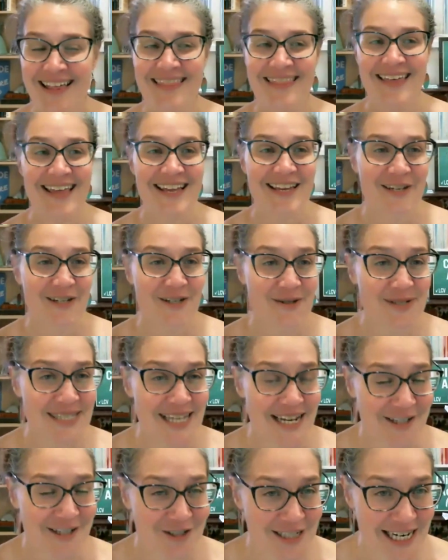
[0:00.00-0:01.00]
Thank you,
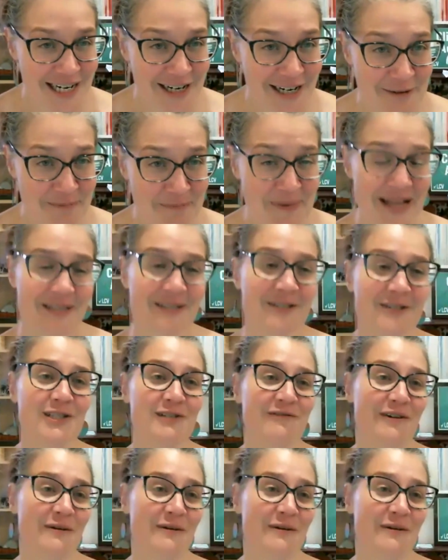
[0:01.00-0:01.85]
Secretary Bellows,